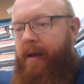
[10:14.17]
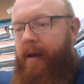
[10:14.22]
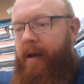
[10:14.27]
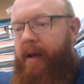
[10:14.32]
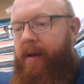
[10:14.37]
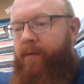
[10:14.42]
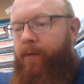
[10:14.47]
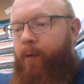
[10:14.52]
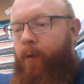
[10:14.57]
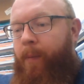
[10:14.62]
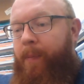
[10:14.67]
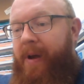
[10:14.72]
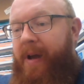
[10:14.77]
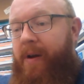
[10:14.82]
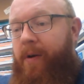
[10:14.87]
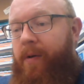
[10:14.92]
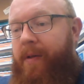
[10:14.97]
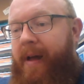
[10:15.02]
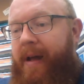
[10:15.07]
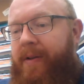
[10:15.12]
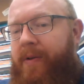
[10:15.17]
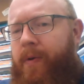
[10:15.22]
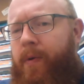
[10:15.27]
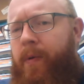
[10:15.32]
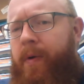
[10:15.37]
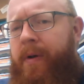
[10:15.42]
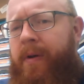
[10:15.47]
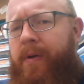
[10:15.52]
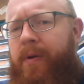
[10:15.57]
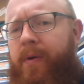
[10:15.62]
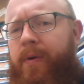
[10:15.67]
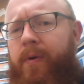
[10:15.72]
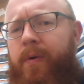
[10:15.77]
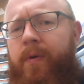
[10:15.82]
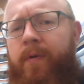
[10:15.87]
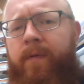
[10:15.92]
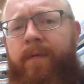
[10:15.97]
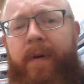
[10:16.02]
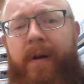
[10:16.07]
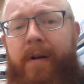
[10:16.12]
And for Peter, that's going
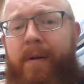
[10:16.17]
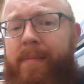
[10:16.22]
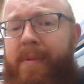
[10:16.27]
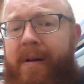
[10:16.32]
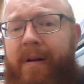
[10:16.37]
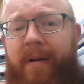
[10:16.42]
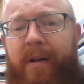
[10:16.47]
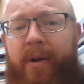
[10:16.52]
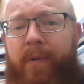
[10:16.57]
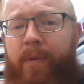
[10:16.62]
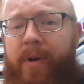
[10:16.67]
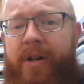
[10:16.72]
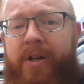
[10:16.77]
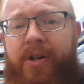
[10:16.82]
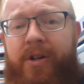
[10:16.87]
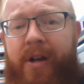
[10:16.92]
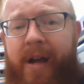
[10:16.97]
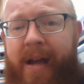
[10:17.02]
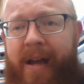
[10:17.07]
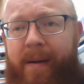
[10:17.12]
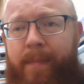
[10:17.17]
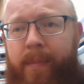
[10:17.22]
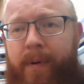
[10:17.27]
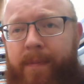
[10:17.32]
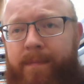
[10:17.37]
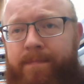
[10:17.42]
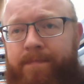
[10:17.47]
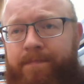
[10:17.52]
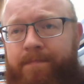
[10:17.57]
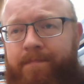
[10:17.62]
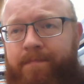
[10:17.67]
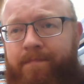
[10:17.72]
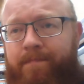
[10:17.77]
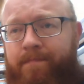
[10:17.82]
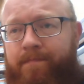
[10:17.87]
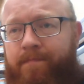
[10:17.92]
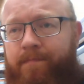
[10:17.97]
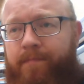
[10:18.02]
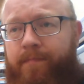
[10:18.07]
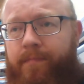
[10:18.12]
to fundamentally reshape
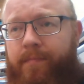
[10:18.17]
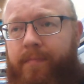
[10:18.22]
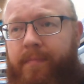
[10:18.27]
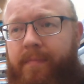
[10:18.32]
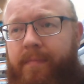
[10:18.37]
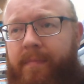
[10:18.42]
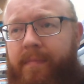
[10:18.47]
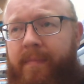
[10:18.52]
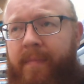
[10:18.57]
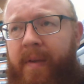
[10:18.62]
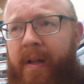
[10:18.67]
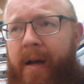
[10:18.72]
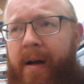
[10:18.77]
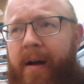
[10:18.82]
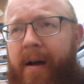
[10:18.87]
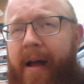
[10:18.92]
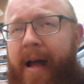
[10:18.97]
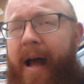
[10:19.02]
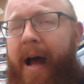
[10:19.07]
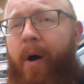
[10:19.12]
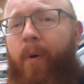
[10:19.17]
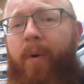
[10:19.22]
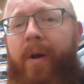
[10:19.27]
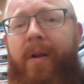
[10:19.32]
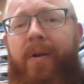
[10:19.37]
how we